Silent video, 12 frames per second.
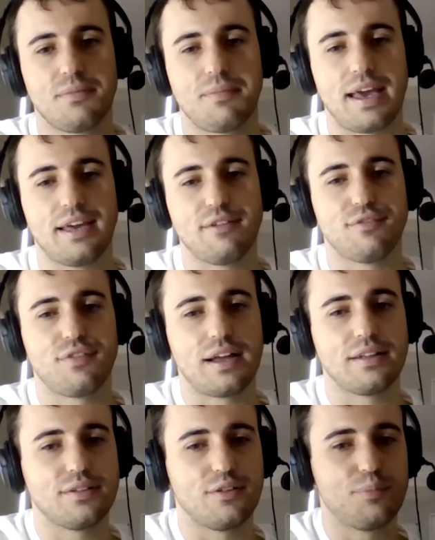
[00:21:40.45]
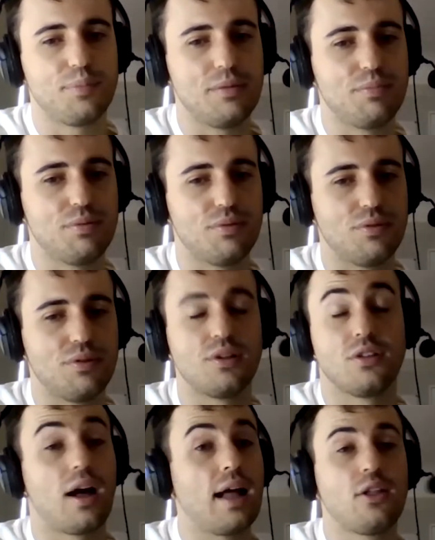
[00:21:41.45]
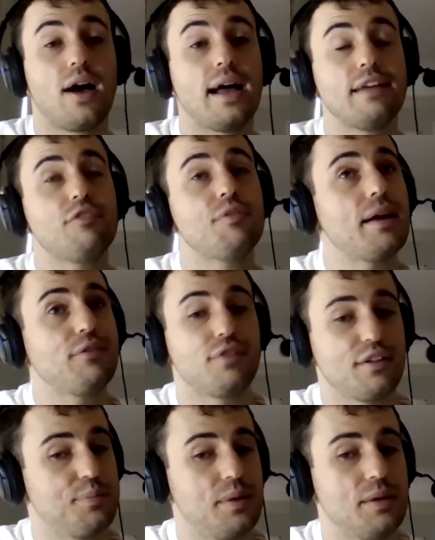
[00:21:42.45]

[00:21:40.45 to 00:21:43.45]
making fun of people. No, I never made fun of